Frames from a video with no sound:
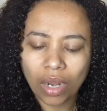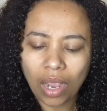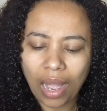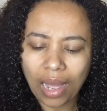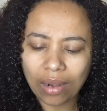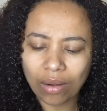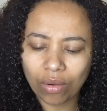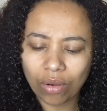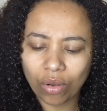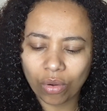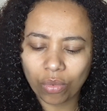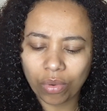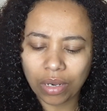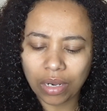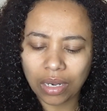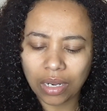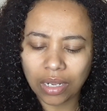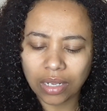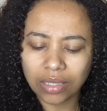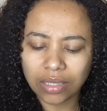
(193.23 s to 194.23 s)
I don't know what
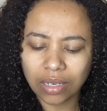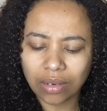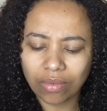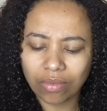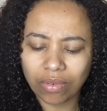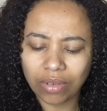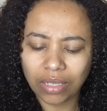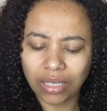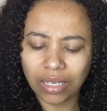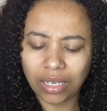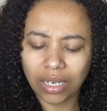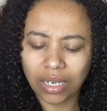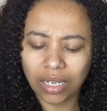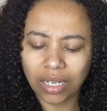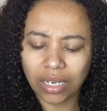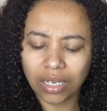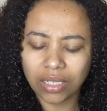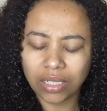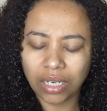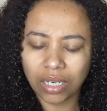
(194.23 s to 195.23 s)
it is. I really need to
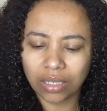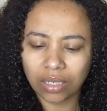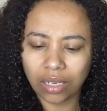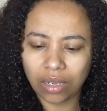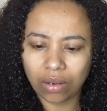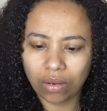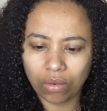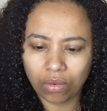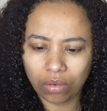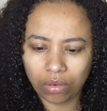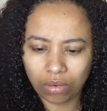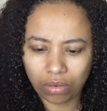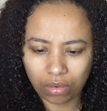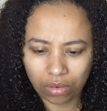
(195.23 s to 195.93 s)
get it checked out.